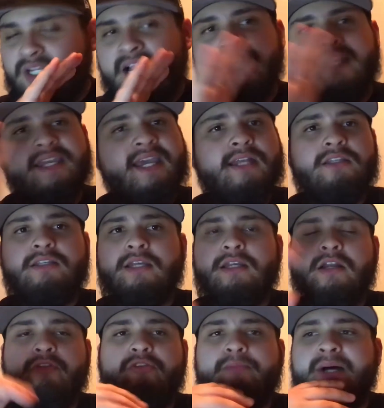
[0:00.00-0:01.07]
I can't say
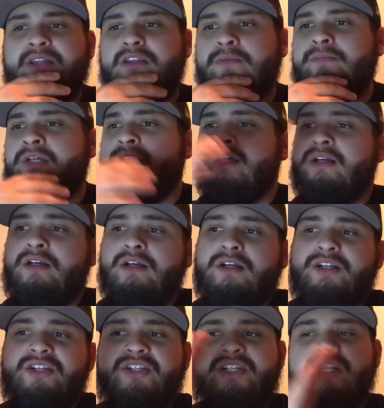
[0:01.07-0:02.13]
enough about them.
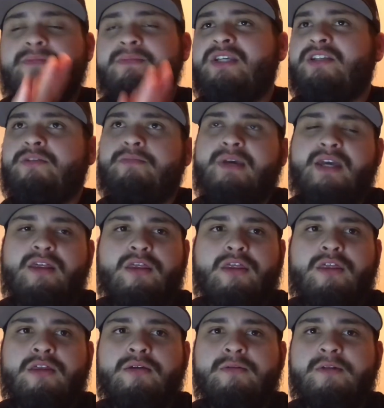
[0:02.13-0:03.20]
Jimmy
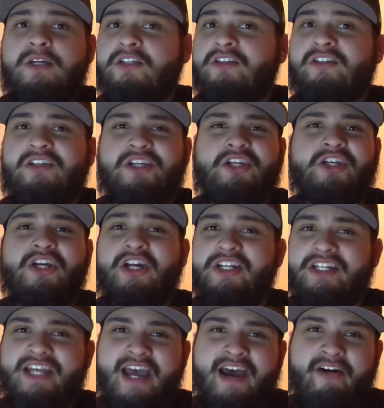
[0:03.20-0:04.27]
Smith is
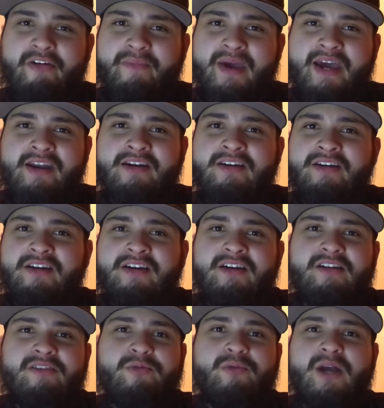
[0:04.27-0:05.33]
shut down, man.
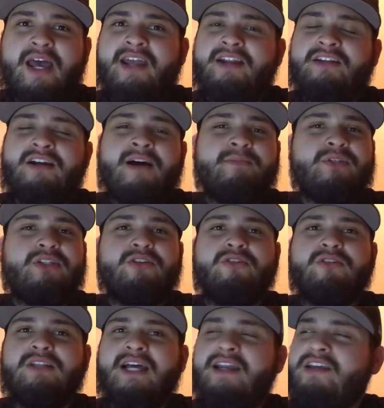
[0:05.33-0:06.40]
And I'm so
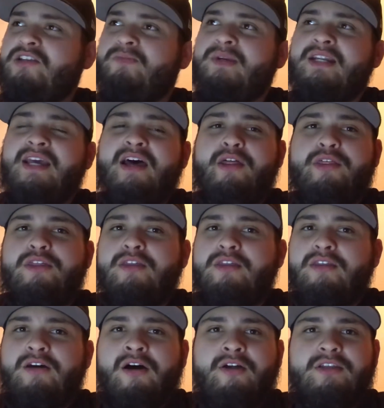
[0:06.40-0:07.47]
glad he's been
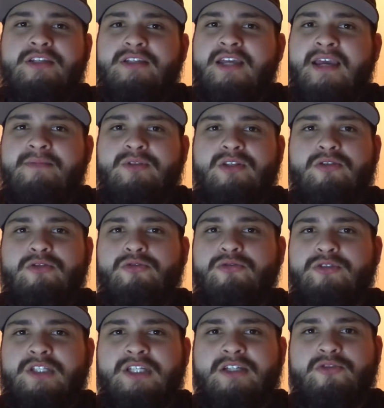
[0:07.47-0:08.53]
healthy all these games through
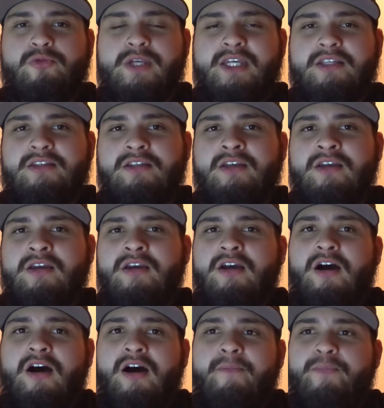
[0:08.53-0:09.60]
6 weeks.
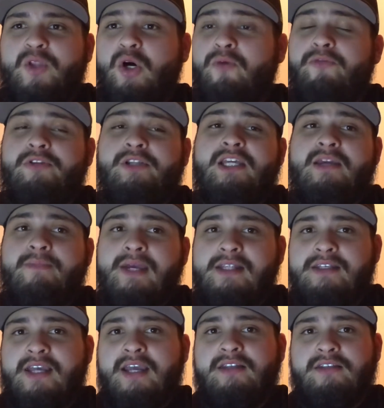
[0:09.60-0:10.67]
Hopefully he
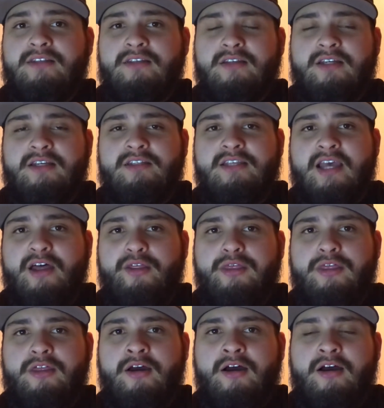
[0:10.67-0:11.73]
maintains his
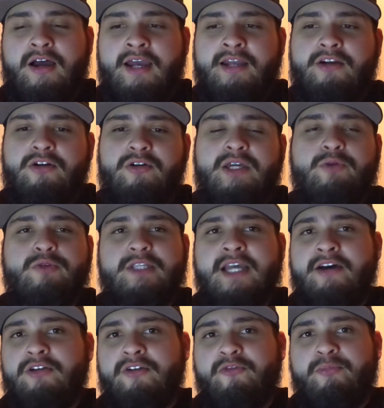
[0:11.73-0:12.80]
health. I know he was
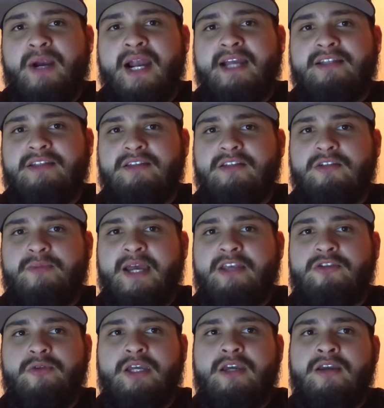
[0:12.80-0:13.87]
out of practice this
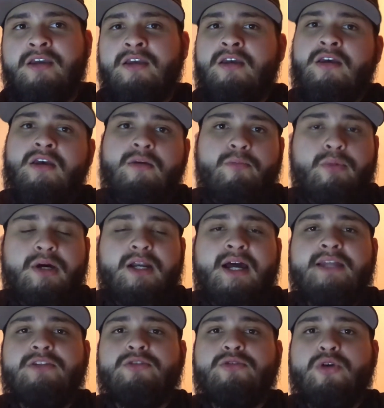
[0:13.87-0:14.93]
past week, but
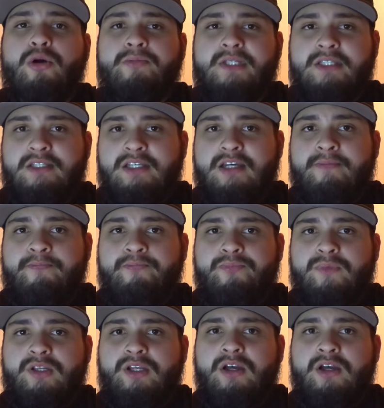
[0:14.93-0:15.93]
I do hope to see him